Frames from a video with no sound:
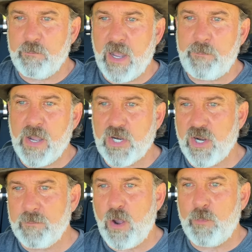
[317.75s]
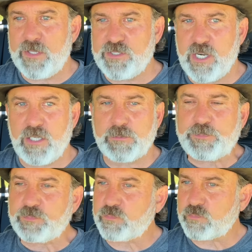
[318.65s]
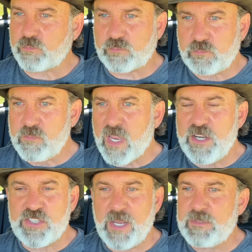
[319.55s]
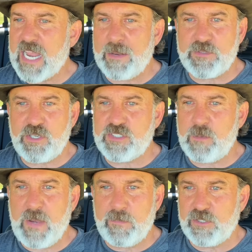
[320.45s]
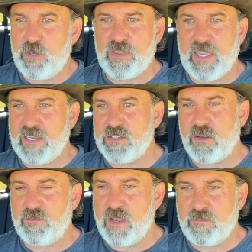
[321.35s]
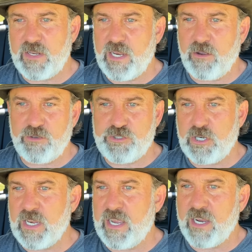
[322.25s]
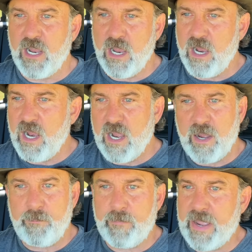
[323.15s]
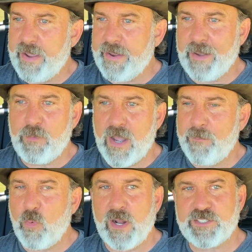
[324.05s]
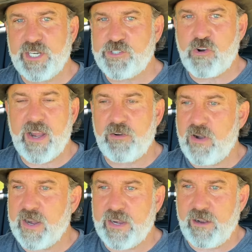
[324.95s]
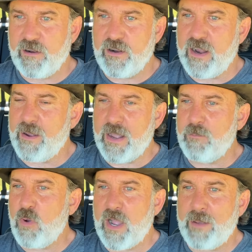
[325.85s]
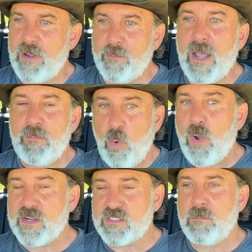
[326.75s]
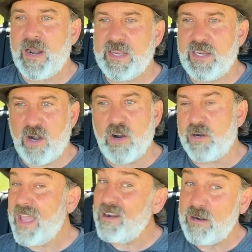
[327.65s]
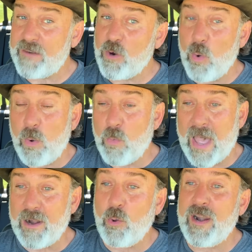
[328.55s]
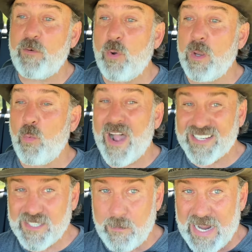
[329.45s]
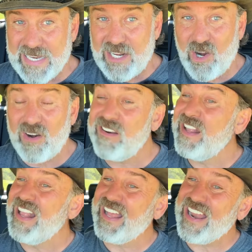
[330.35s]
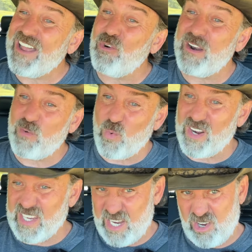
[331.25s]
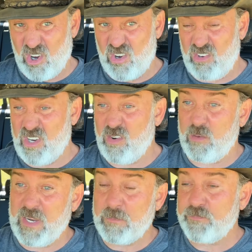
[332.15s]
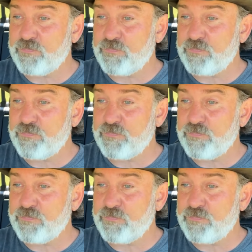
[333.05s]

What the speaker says: Butt puckering moments, you know? And just sometimes you see people do things on videos and you're like, man, I'm watching a train wreck here. I'm gonna watch somebody get hurt. And I don't ever want to watch somebody get hurt, and I don't ever want to get hurt. You know what I mean?